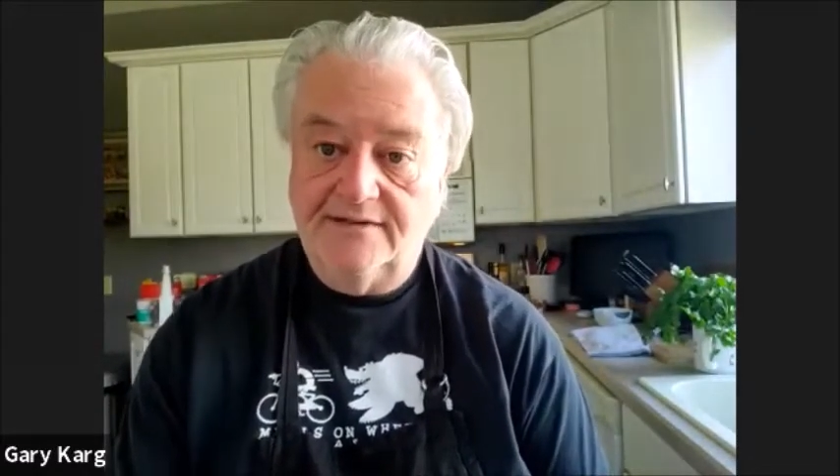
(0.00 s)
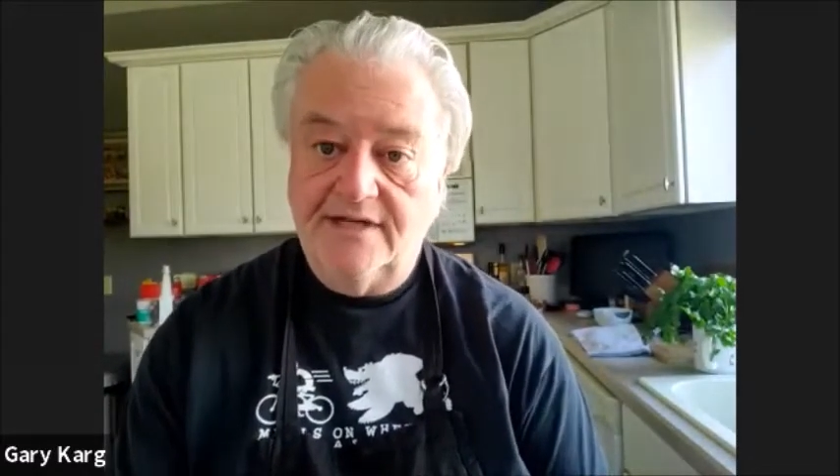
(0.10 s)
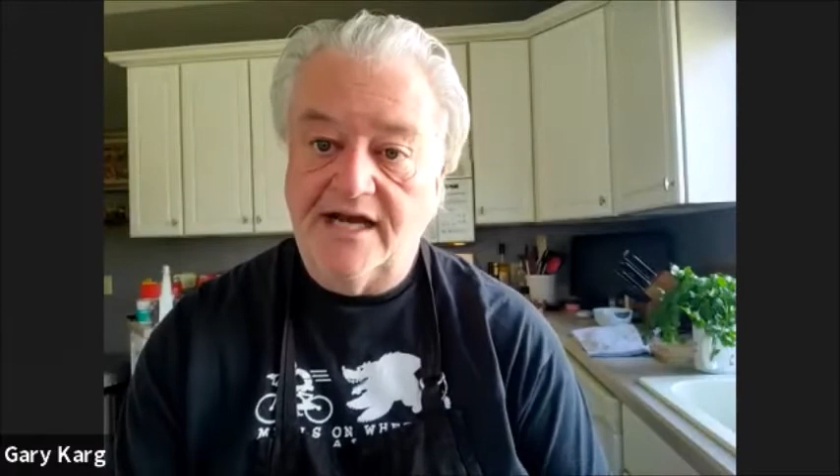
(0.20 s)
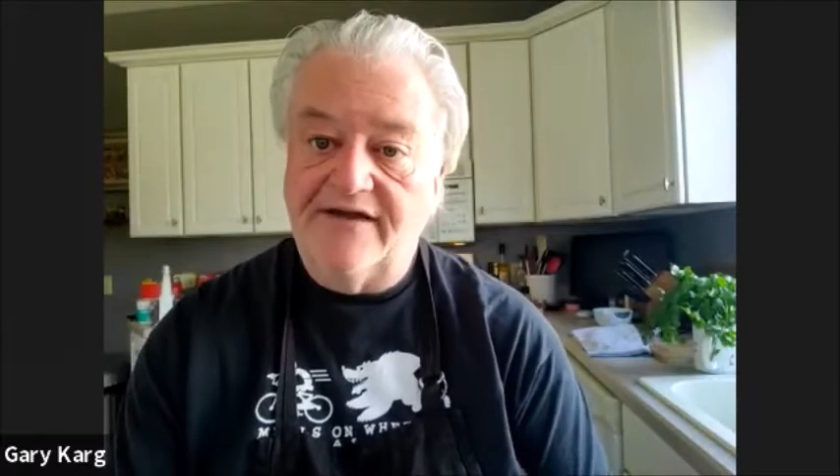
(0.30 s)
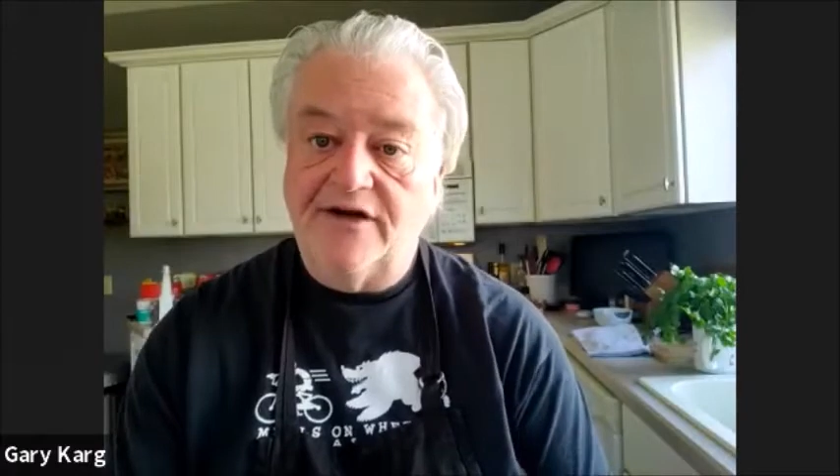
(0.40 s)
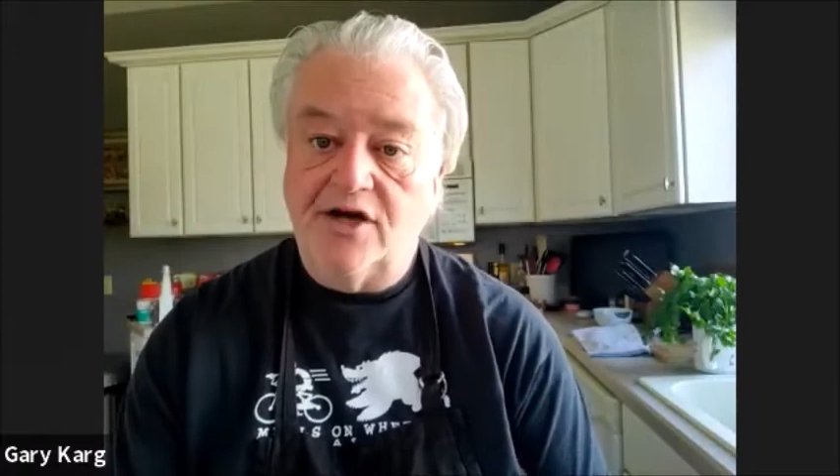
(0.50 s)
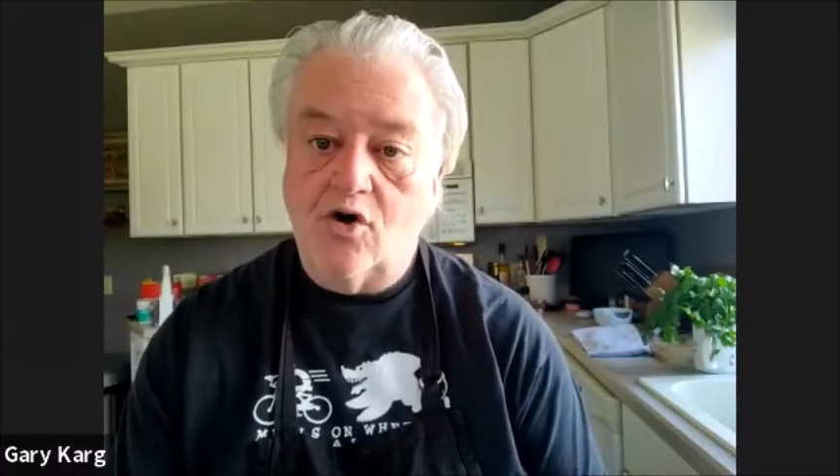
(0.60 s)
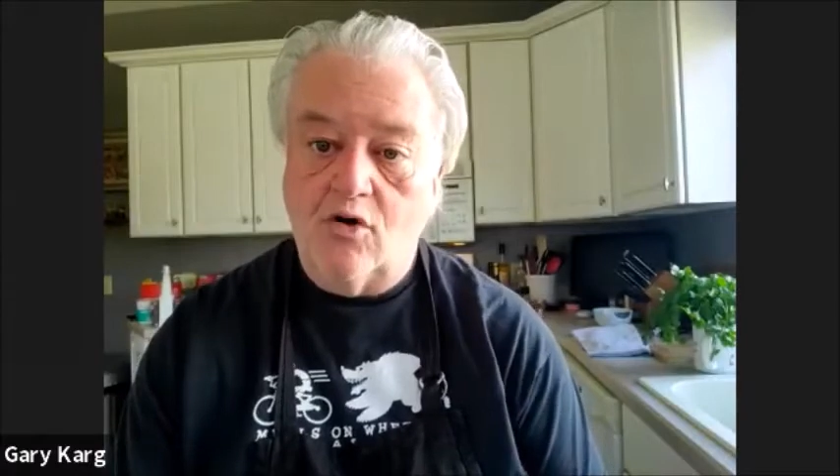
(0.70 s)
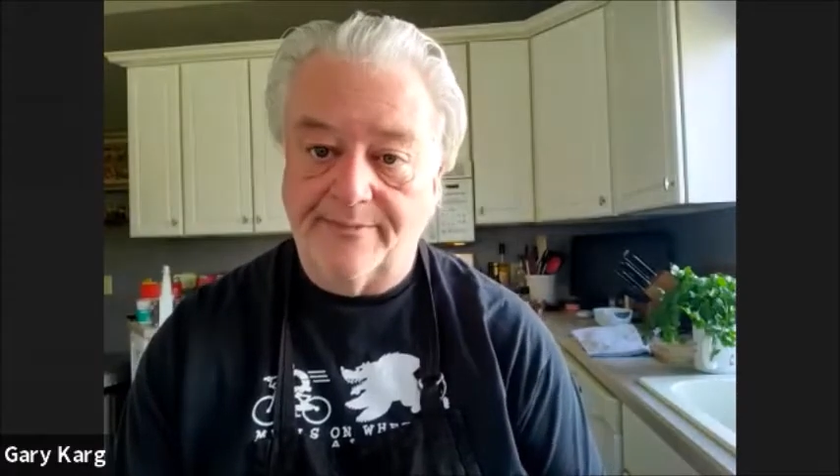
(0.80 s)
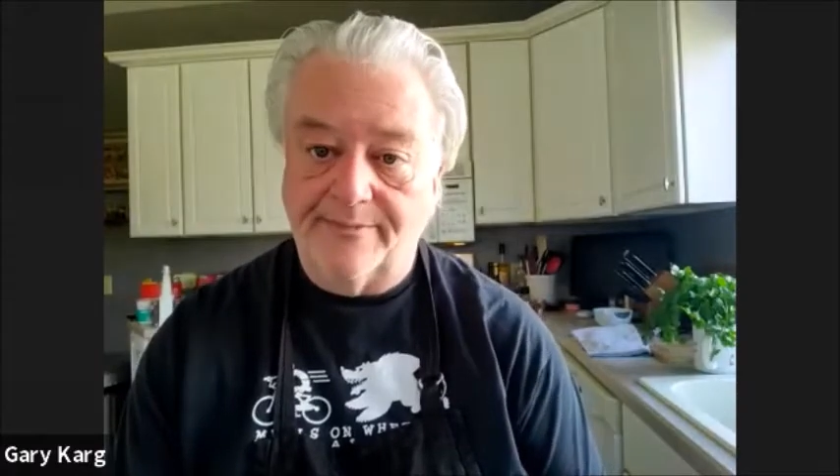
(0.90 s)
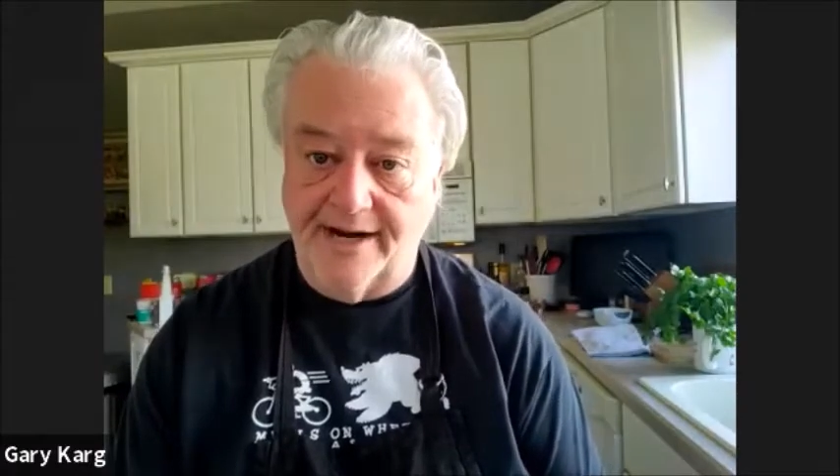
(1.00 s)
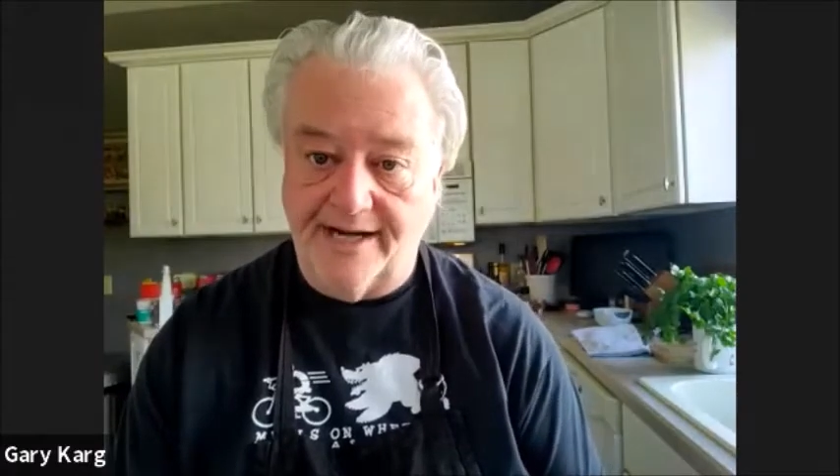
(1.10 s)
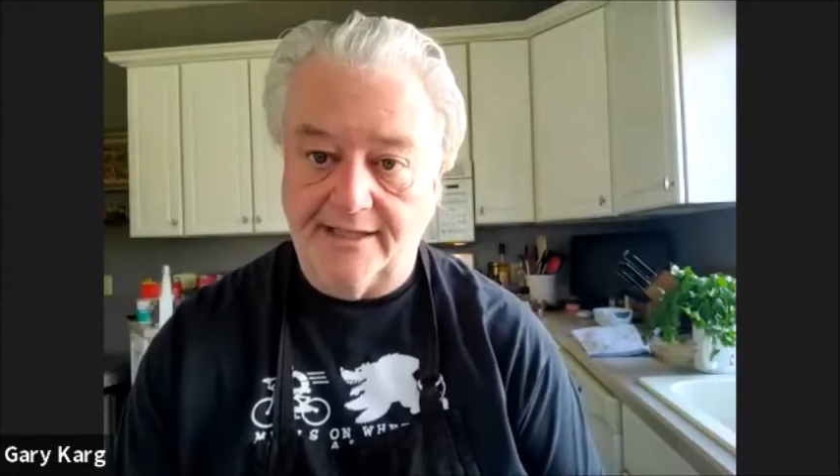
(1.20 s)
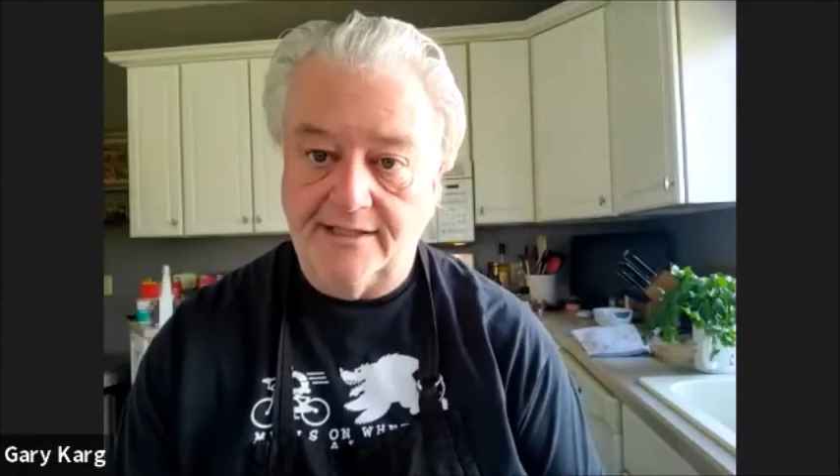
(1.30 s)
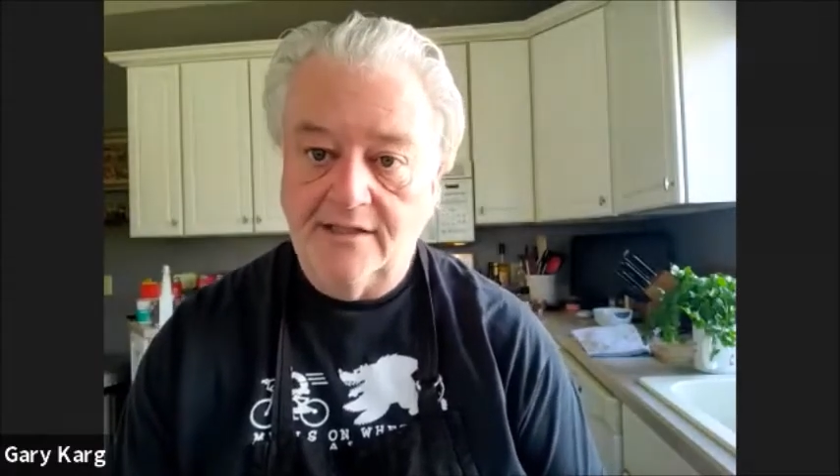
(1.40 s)
and even
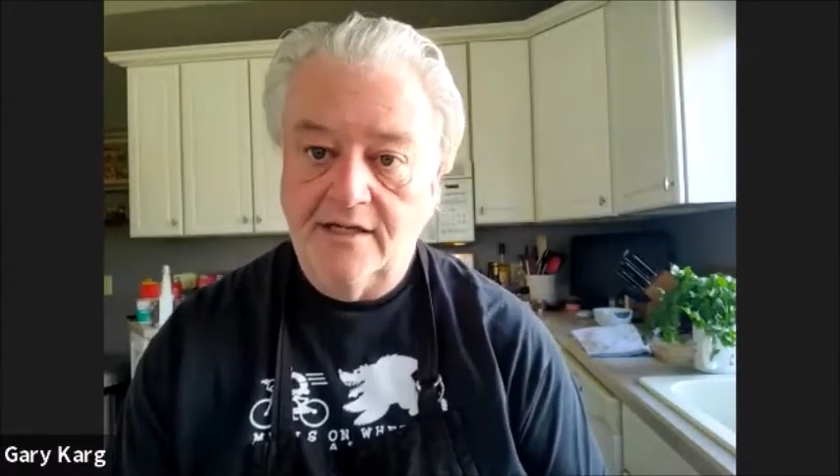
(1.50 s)
incorporated.